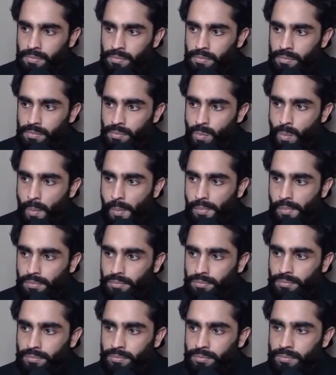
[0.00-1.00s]

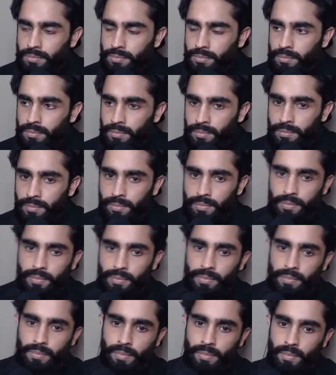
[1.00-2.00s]

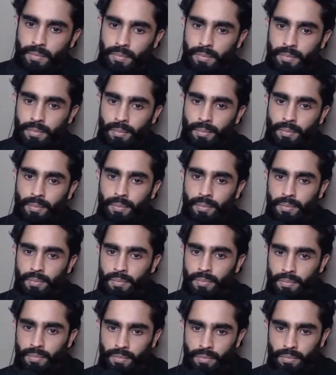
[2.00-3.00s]

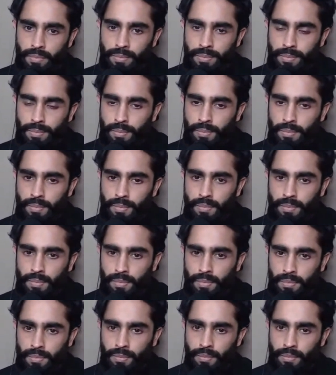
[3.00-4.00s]

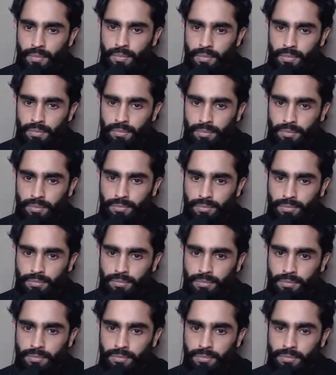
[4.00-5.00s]

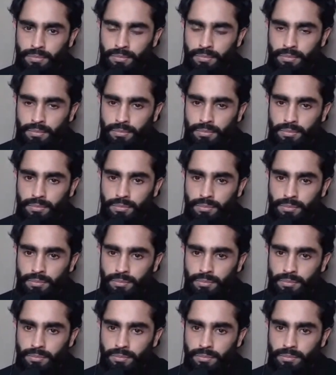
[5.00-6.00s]

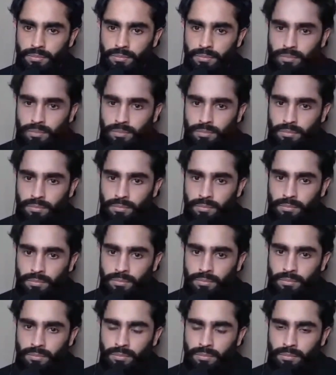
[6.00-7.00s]

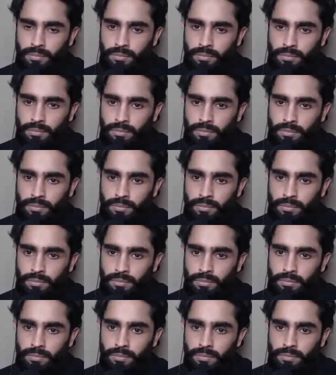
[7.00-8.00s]
(silent)